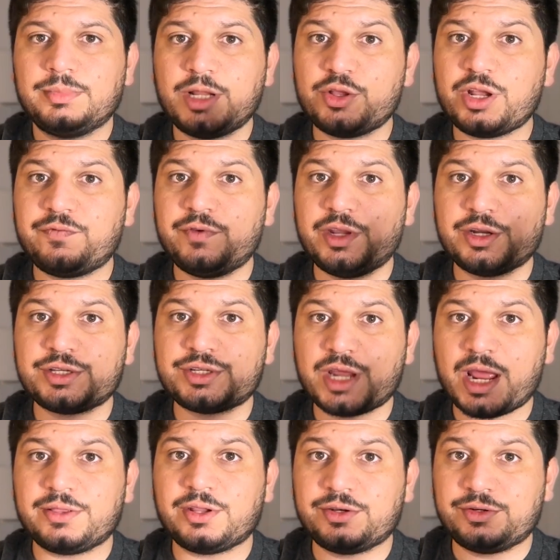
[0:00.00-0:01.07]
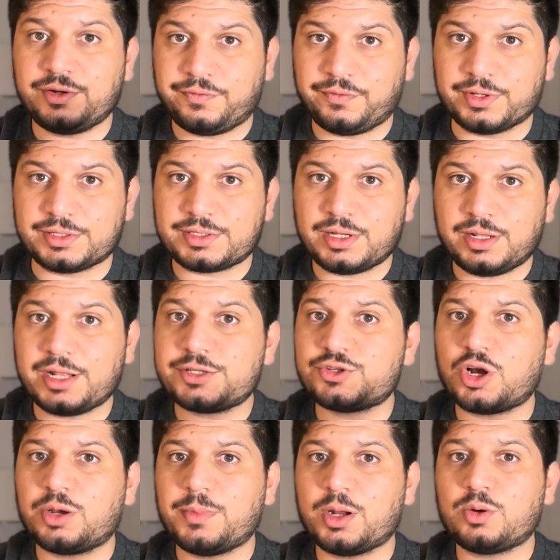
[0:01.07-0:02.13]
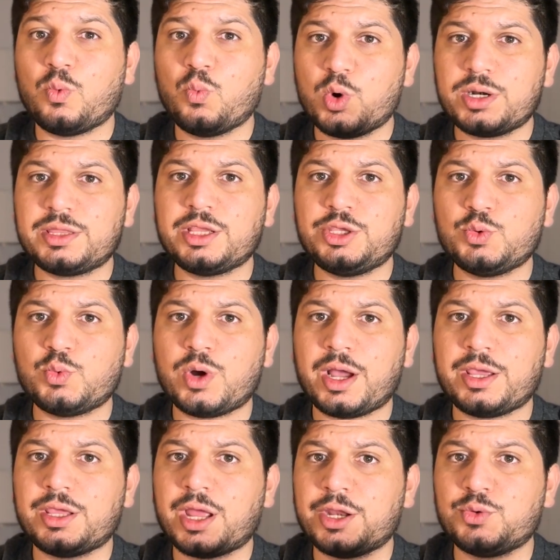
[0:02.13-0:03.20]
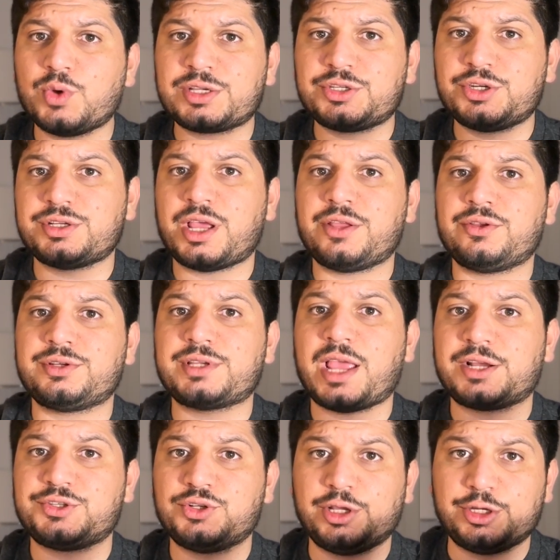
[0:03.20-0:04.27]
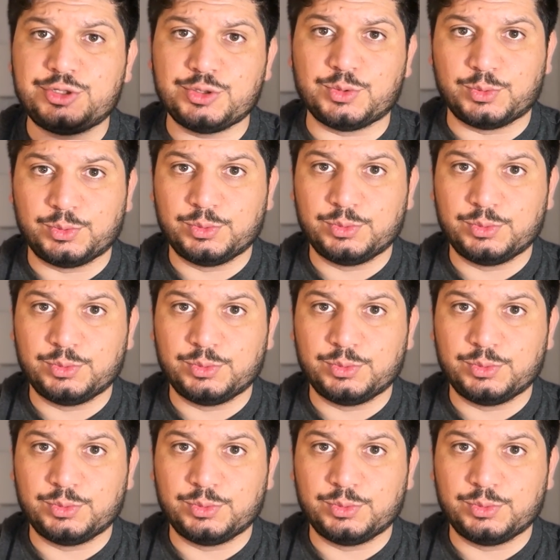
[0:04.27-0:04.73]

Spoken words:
Now that we understand the difference, let's talk about what the UI and UX designers actually do.